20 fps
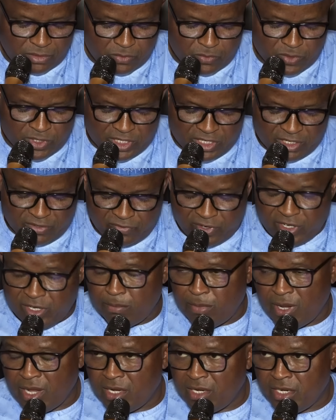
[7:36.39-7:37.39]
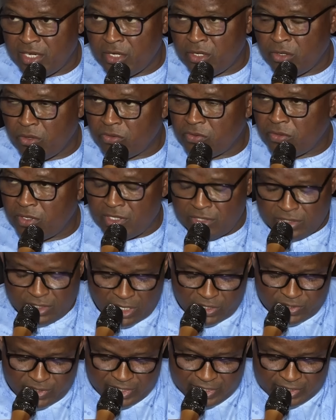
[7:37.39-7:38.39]
We did very badly in North and
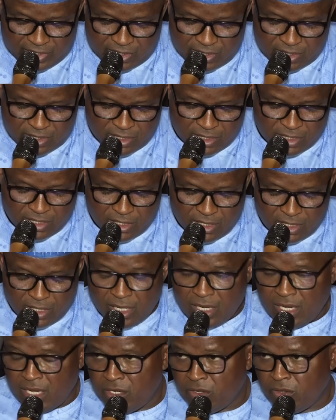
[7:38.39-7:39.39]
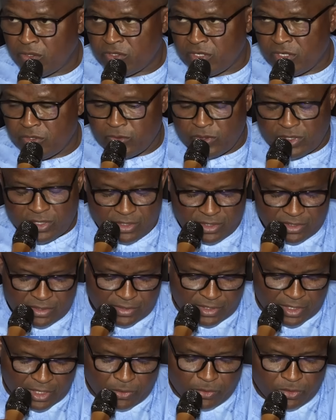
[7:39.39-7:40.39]
Southeast and North Central.
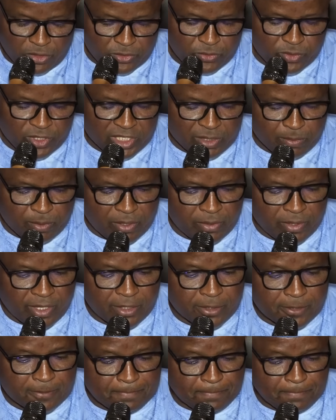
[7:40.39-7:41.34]
I will also explain that.